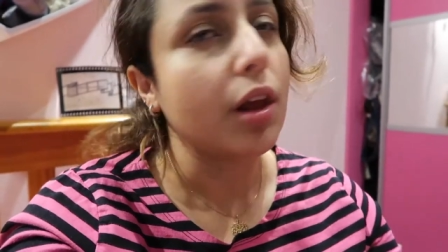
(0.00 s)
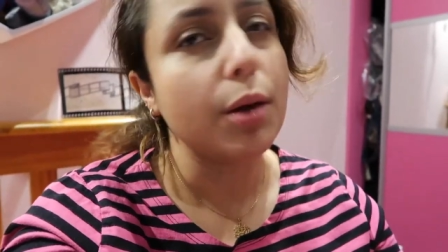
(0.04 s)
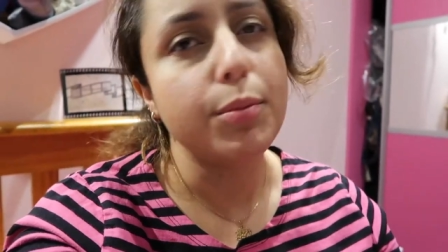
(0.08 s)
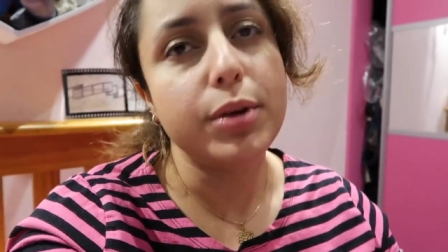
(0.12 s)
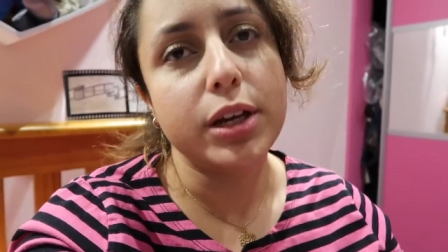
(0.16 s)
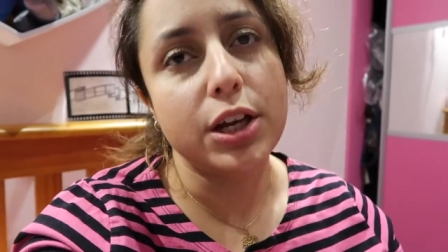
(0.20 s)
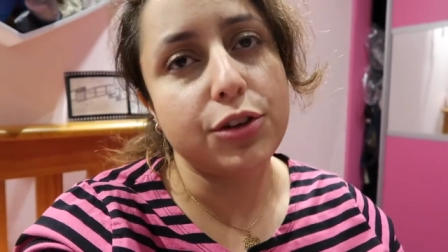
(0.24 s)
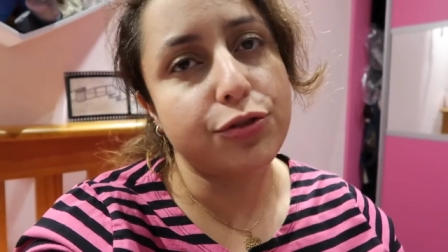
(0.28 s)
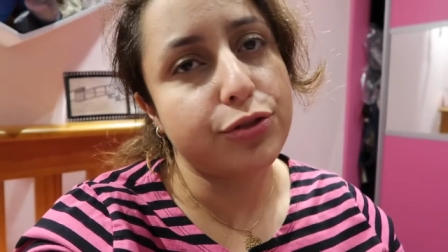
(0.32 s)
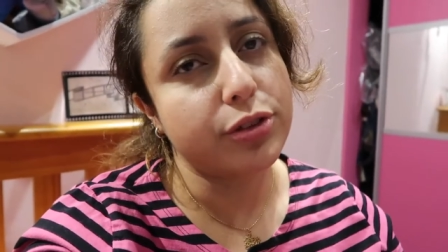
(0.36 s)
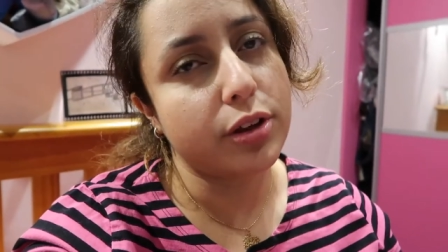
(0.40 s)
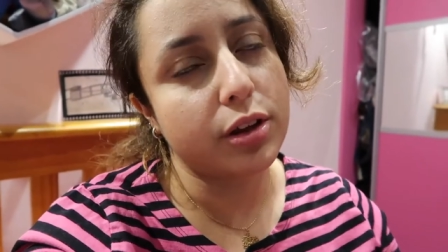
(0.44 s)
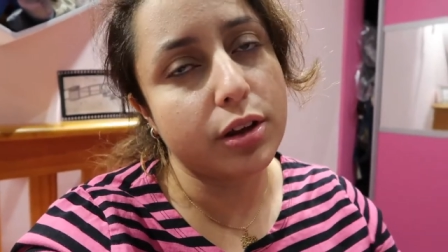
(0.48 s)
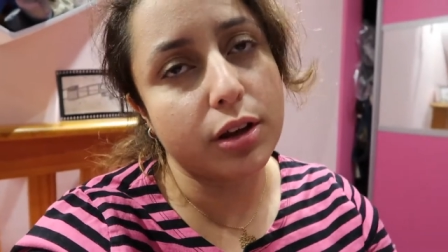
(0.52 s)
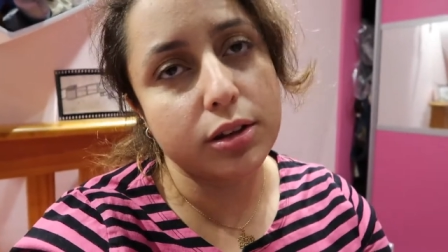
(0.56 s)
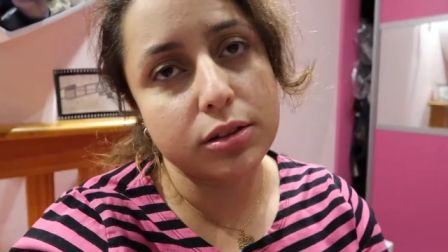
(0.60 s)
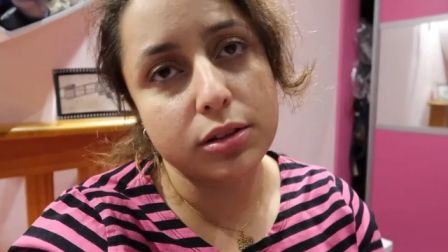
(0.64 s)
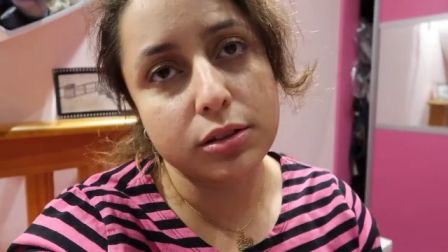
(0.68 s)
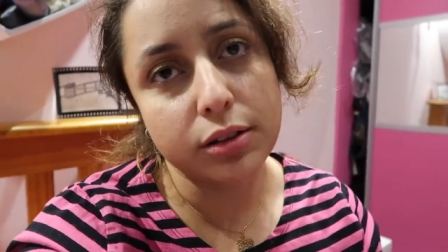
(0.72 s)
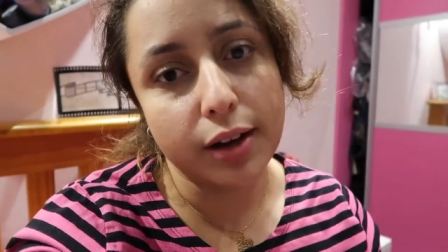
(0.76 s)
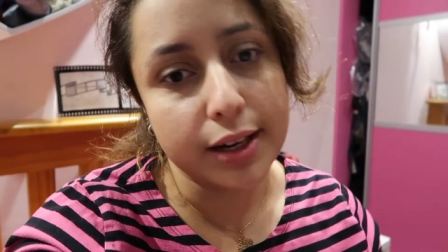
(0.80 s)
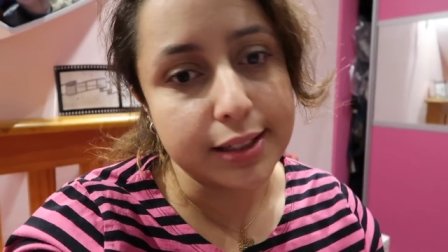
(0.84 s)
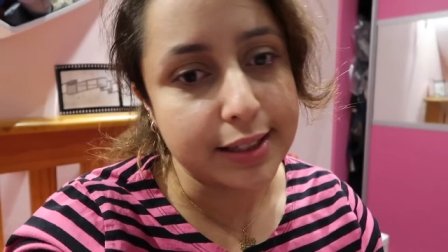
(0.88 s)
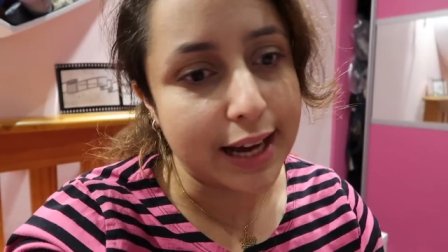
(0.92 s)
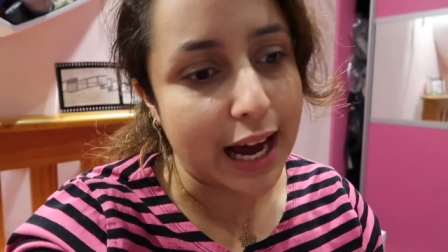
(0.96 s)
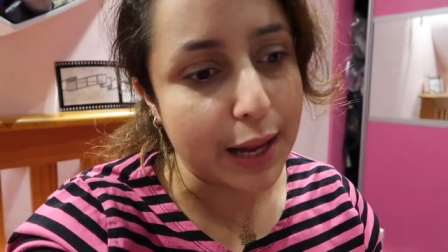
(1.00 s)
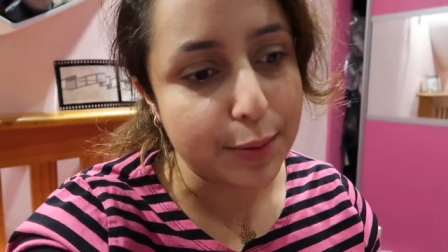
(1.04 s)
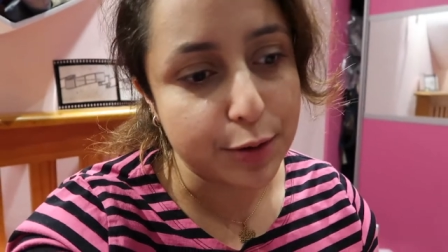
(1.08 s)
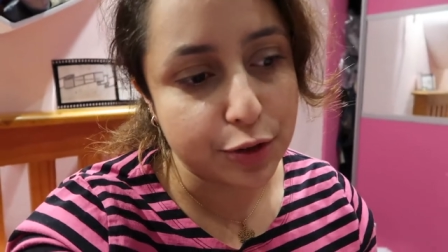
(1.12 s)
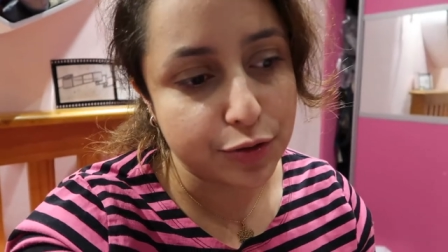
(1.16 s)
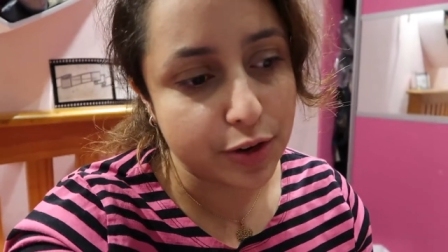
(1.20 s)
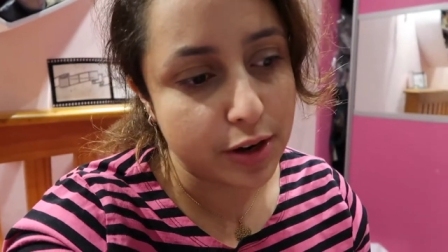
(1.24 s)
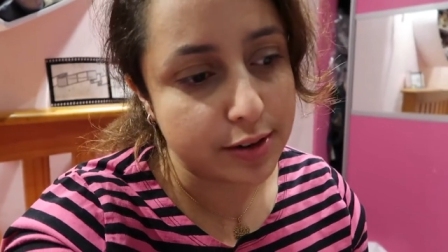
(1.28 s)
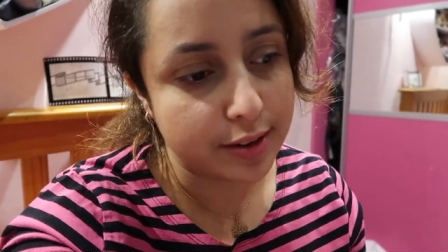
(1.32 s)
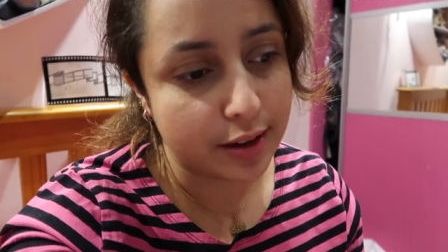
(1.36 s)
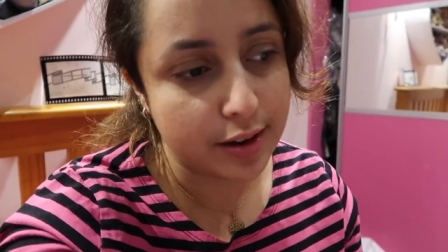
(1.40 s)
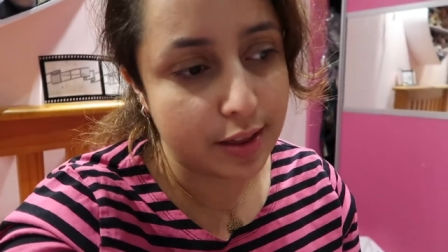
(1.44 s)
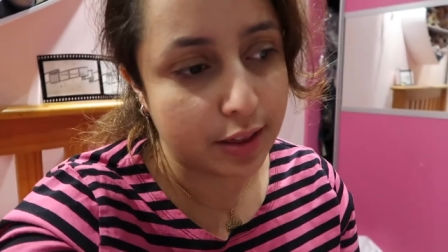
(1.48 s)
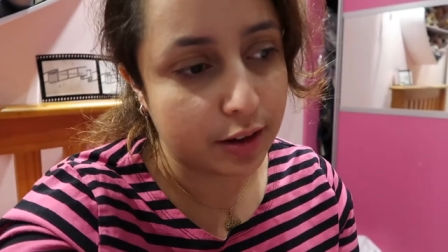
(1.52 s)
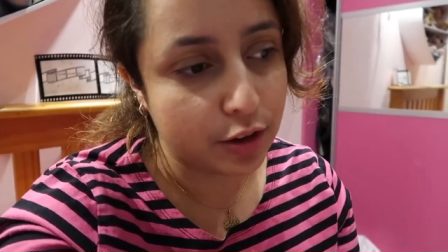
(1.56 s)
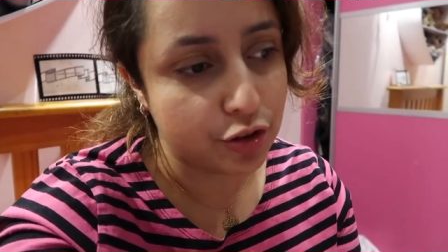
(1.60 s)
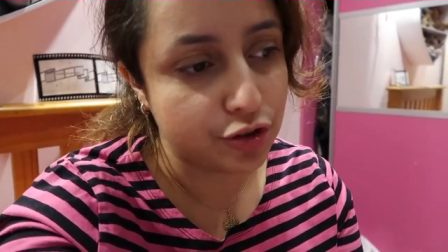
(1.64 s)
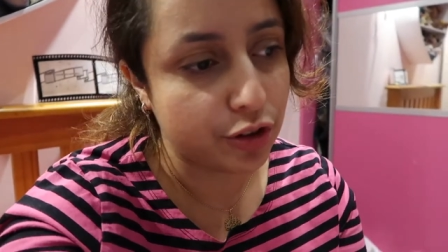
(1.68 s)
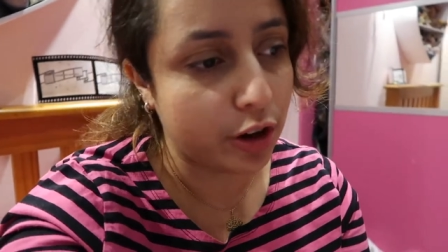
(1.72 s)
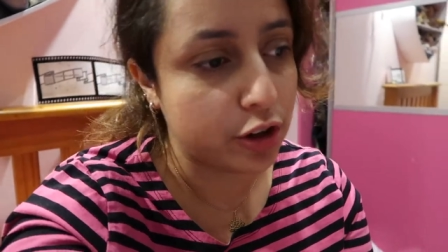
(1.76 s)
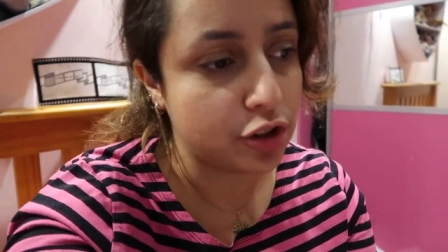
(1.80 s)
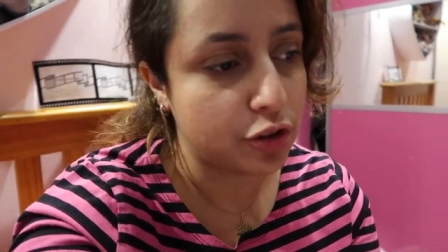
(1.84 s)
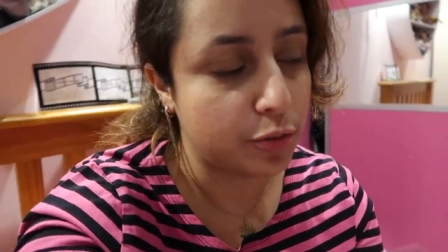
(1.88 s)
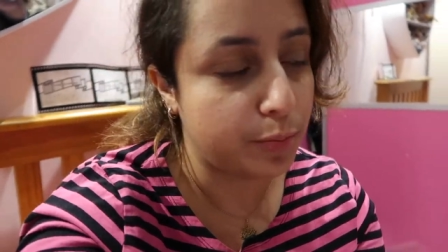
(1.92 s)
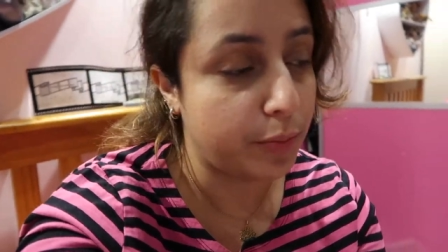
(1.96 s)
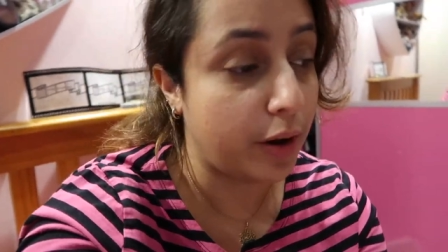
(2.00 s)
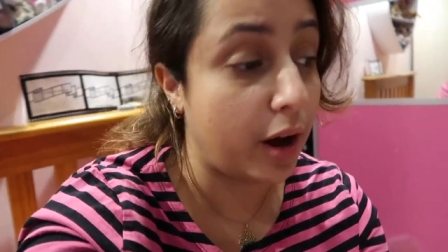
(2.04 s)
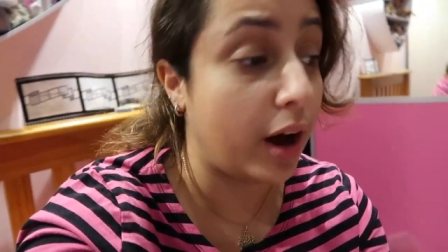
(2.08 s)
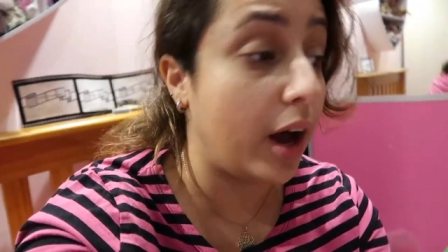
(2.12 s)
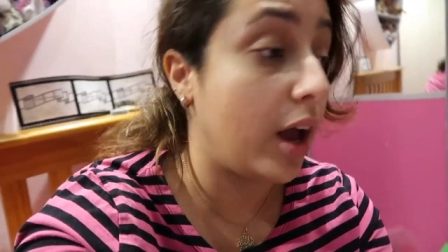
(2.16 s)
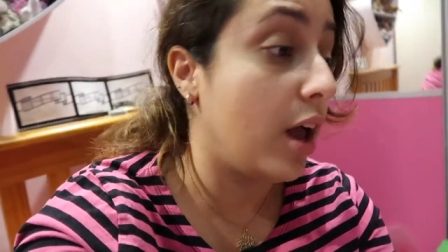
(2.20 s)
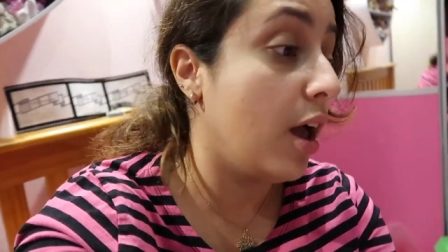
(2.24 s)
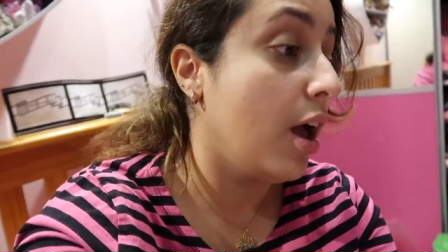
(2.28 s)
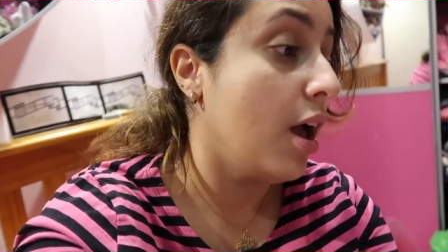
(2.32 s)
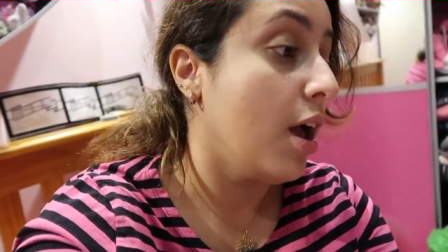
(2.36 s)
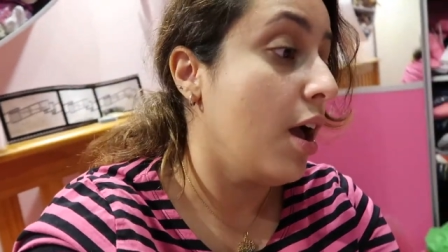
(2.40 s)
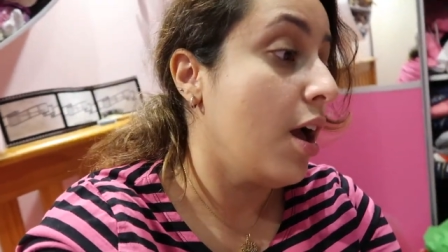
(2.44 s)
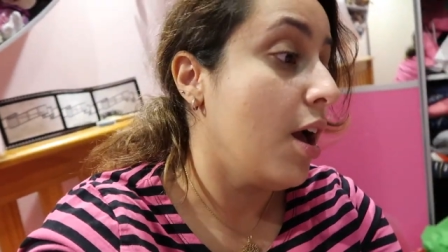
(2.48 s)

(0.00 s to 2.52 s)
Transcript: I mean, if the tonight's atmosphere is anything to judge it by,